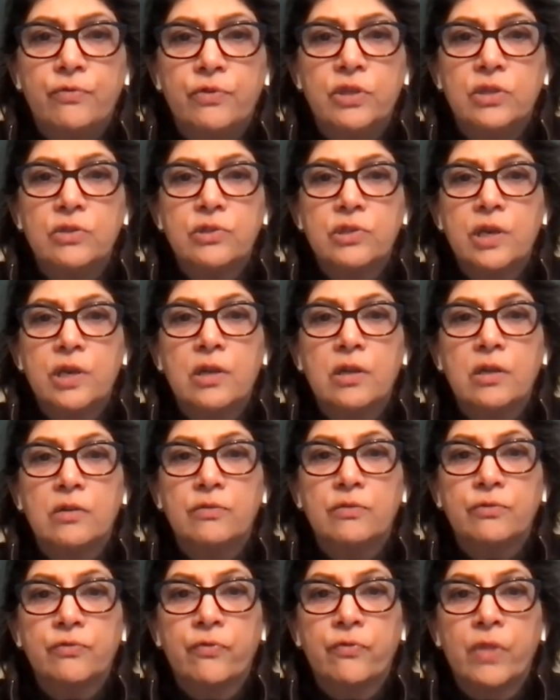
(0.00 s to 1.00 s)
for
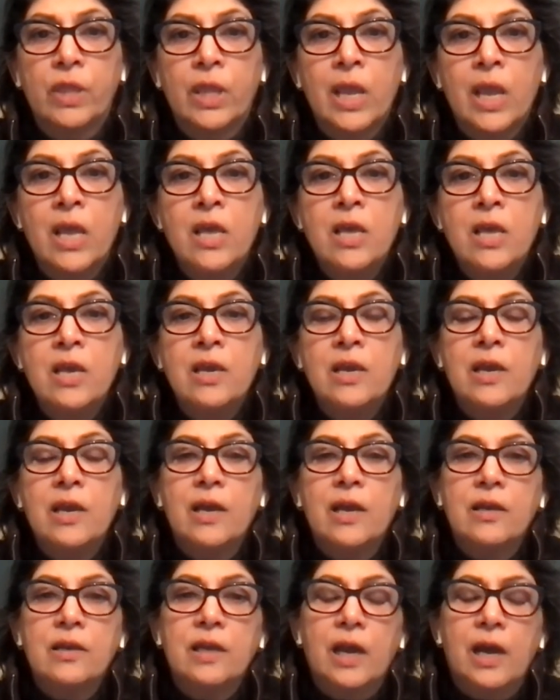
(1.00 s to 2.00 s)
yourself.
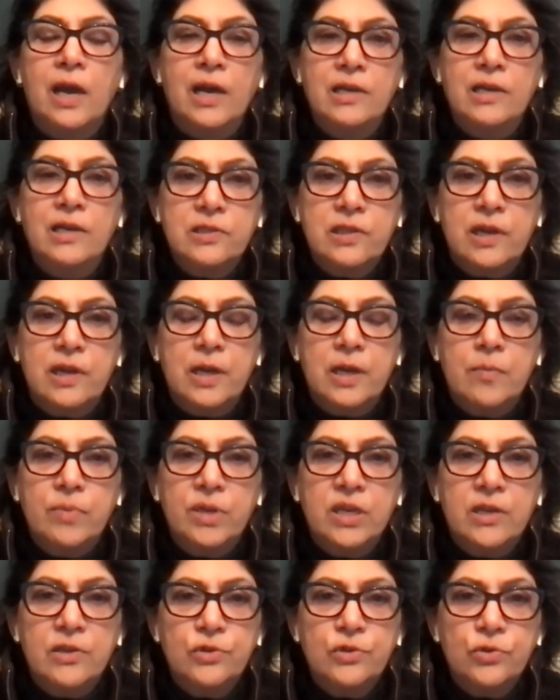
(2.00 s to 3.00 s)
And as I
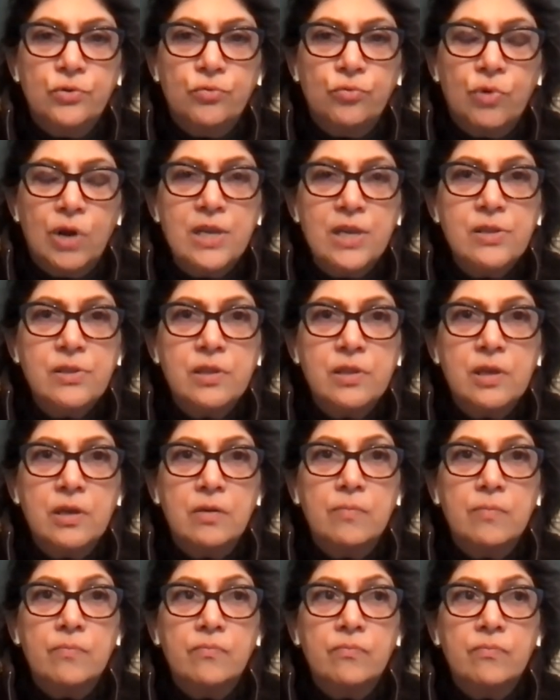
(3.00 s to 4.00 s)
begin to write
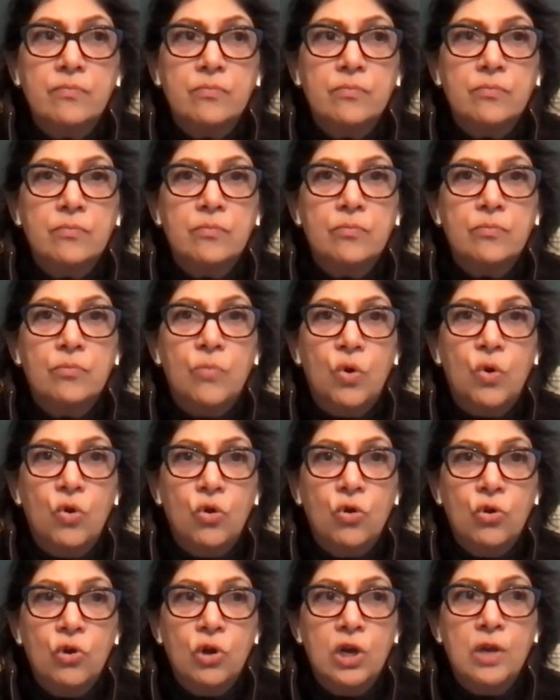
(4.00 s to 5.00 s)
them
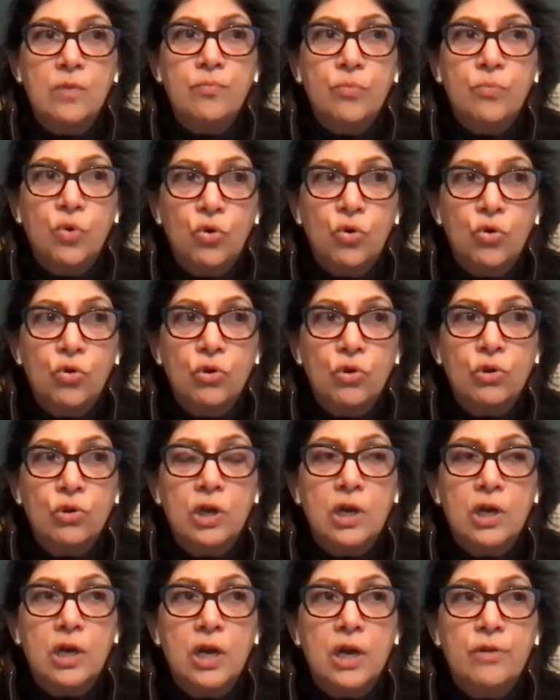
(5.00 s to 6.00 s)
more and more,
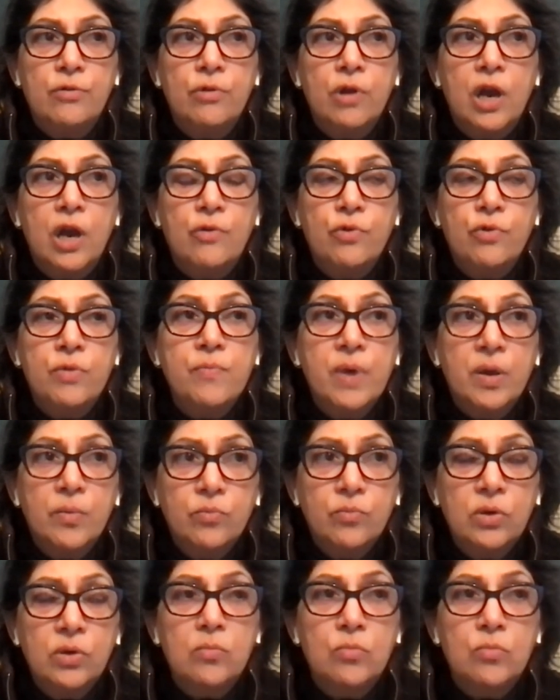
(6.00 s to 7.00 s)
I
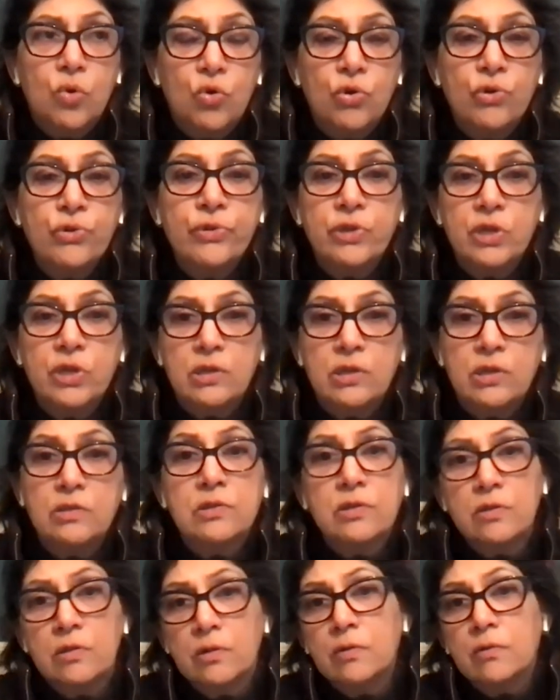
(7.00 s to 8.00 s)
remember more
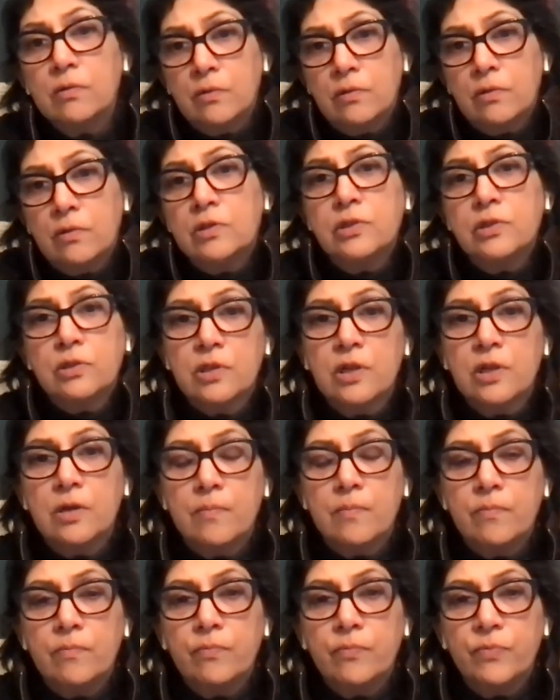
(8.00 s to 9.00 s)
things. And this
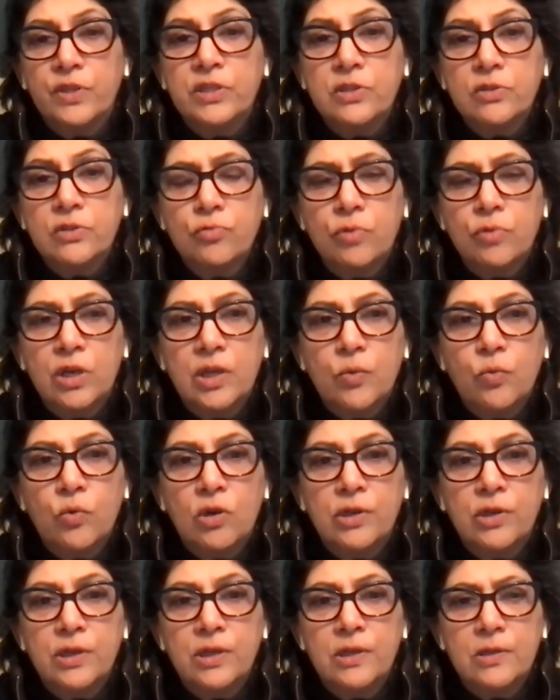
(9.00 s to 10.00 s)
is really
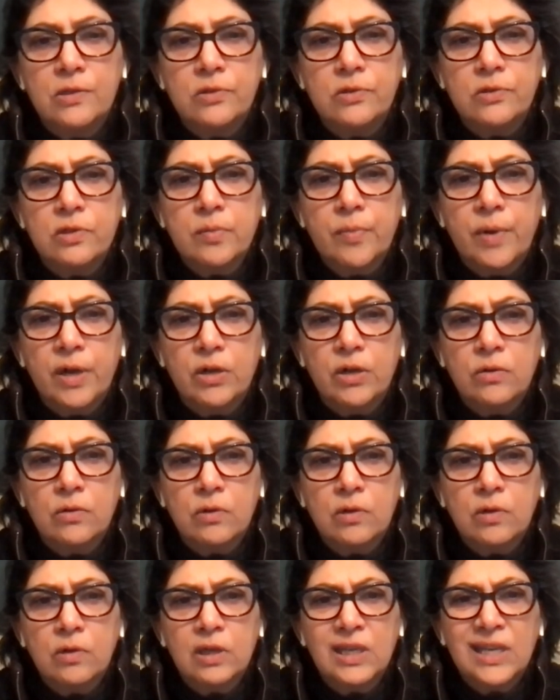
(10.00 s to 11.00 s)
what it is. It's about
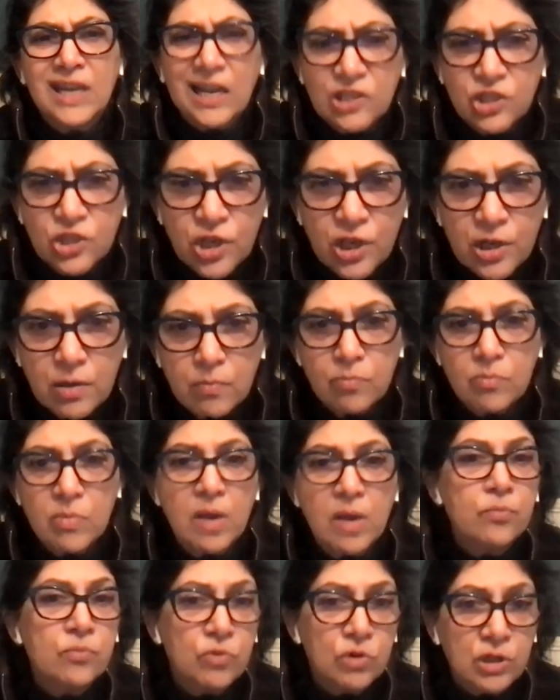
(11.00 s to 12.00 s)
catching
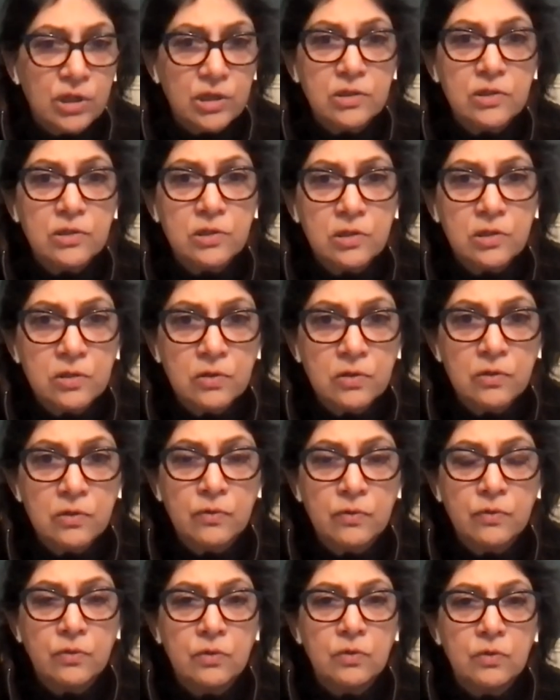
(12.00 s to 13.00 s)
memories
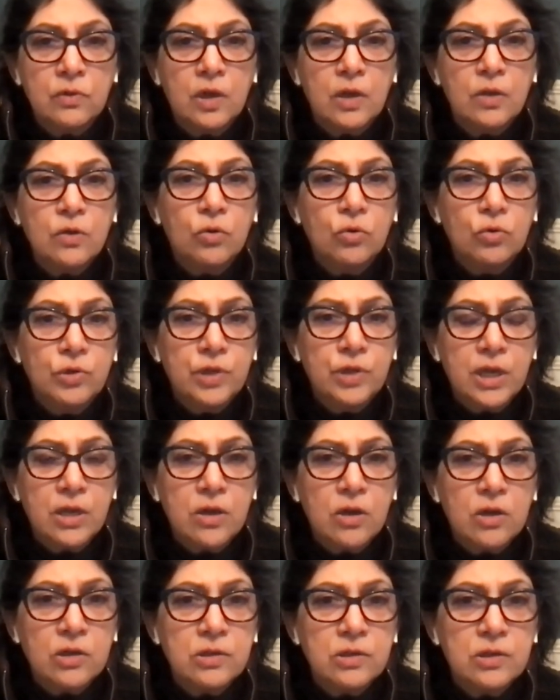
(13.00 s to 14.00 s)
and
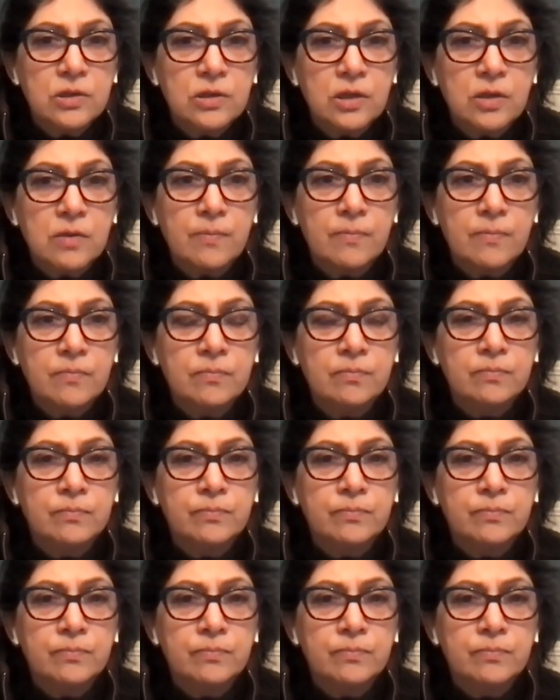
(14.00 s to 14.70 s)
holding on to them.